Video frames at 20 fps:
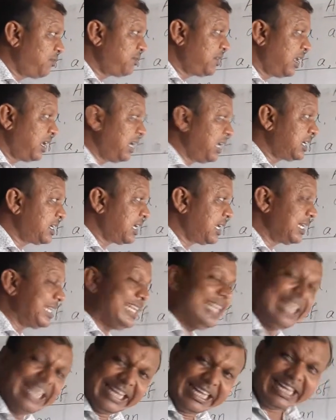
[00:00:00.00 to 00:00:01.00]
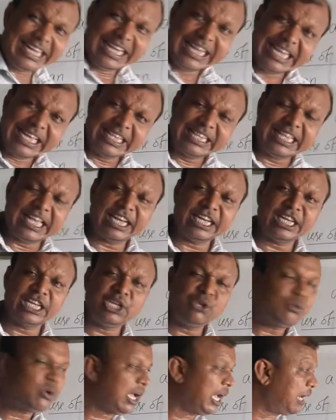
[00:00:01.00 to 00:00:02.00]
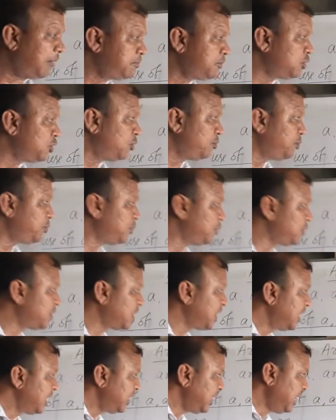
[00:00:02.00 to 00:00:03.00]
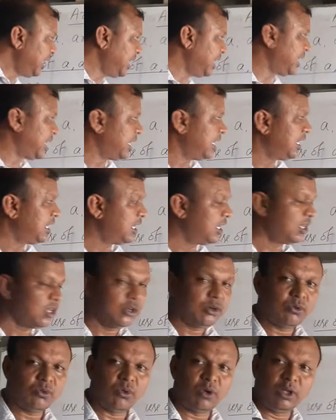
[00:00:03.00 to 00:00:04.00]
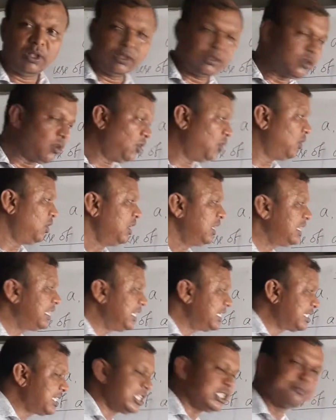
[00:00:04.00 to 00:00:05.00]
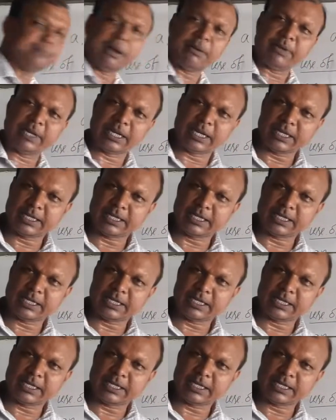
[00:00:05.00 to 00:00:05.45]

letter e, then you have to put a, although this is vowel.